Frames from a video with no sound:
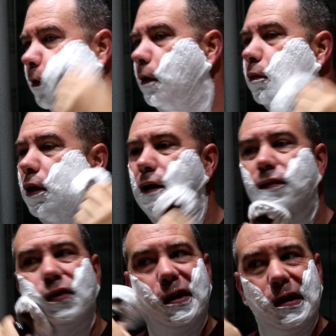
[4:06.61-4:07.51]
Okay, I'm gonna
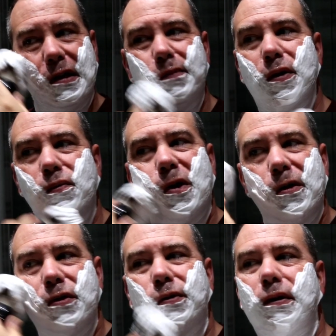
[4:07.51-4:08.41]
have to add a little bit of
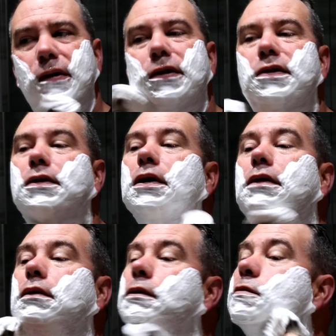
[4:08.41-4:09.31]
water to it.
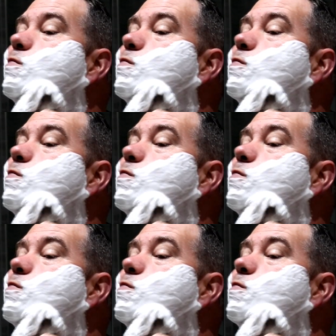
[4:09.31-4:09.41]
Still,